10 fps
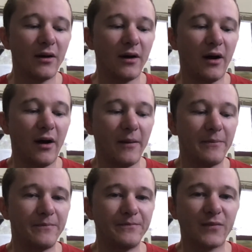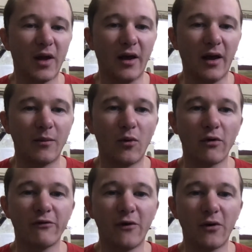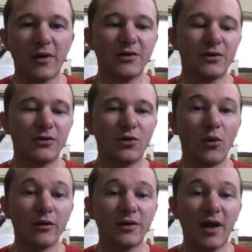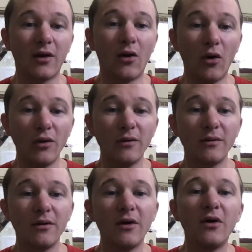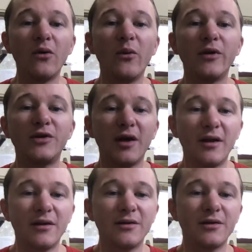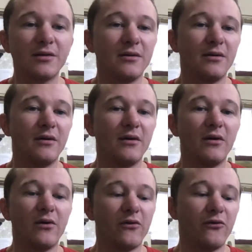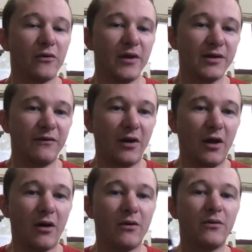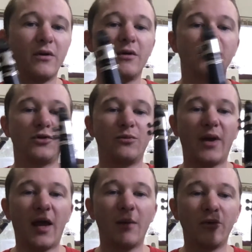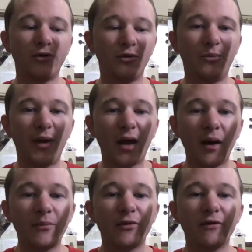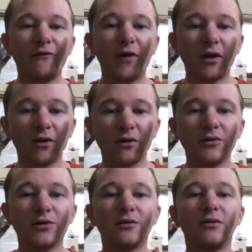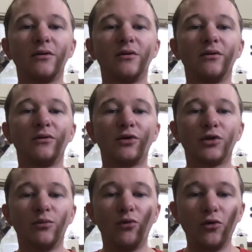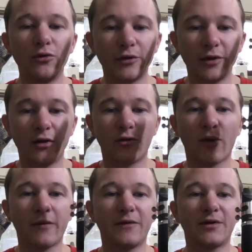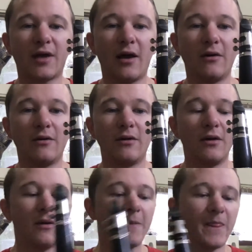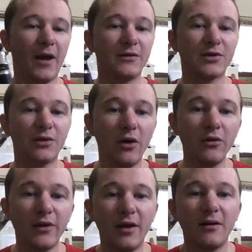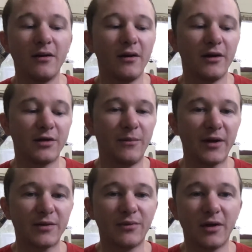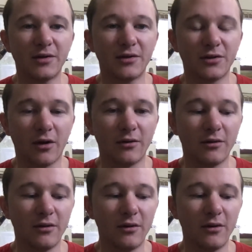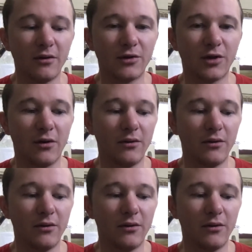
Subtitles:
and more focused towards a goal, which is, for this video, to be able to pick up the fingers smoothly throughout the scale. And slowly is the best place to start. So,